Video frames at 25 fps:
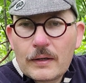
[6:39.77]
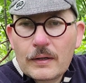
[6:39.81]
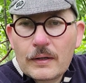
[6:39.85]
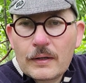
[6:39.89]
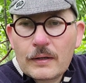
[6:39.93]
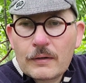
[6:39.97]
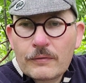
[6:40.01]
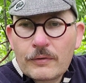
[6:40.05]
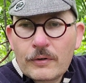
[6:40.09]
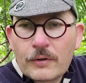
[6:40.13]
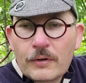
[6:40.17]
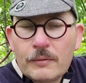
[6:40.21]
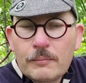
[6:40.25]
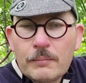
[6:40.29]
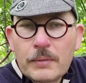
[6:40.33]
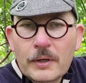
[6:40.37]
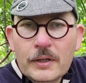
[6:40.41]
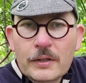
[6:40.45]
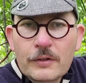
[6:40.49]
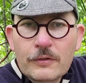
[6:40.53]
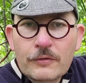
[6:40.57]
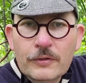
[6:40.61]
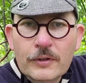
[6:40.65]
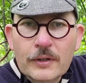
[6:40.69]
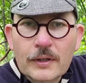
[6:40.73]
very
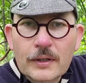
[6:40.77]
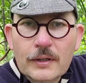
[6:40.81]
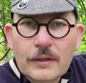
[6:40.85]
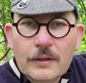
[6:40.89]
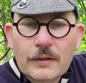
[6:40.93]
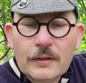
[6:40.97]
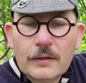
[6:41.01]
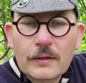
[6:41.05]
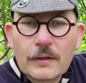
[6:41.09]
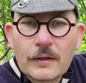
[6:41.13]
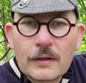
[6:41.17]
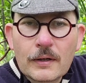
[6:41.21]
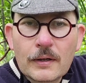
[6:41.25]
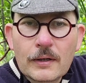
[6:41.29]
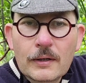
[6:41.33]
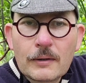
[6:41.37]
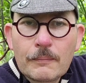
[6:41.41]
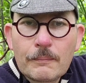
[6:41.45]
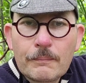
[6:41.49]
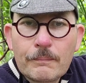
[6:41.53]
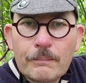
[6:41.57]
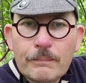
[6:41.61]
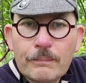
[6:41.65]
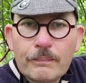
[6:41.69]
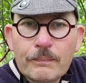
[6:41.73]
basic
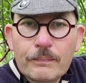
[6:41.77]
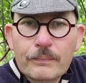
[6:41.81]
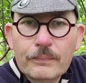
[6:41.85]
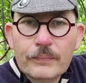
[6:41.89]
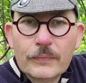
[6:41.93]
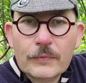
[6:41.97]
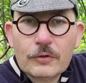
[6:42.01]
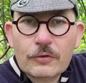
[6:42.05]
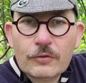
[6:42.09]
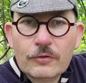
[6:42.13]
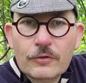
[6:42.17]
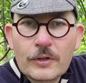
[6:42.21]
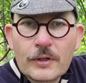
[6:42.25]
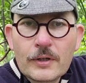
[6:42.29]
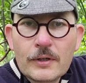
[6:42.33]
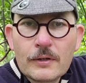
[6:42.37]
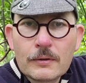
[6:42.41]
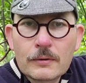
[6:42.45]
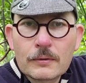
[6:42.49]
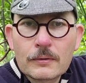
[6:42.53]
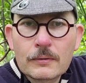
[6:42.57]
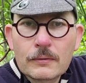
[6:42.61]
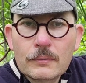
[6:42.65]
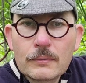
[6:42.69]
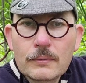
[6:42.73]

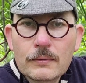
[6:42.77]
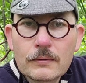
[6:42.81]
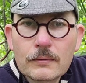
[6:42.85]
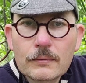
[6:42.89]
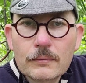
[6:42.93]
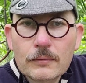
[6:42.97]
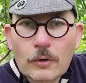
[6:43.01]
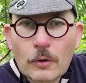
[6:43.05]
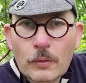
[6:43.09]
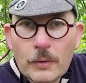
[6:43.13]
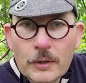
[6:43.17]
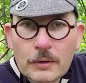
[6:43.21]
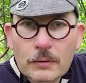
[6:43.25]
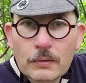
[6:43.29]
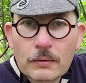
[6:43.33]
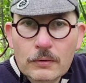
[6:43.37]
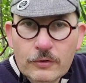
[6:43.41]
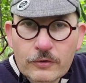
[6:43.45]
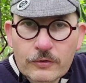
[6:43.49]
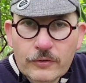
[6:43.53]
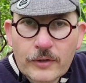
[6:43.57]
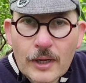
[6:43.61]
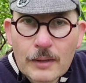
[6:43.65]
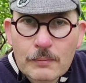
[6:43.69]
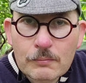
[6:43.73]
steel quill
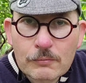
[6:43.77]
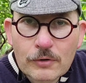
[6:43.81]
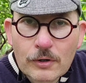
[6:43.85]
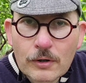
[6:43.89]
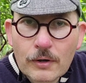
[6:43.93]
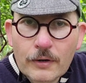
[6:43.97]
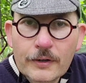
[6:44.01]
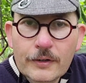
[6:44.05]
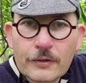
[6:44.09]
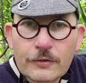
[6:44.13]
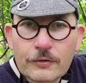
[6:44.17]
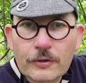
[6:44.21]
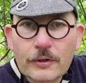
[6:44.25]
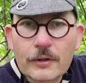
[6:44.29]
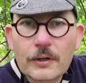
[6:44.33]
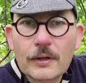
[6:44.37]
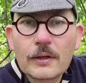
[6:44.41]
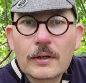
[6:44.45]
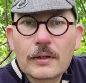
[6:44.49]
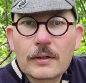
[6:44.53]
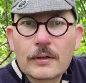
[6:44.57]
stem riser,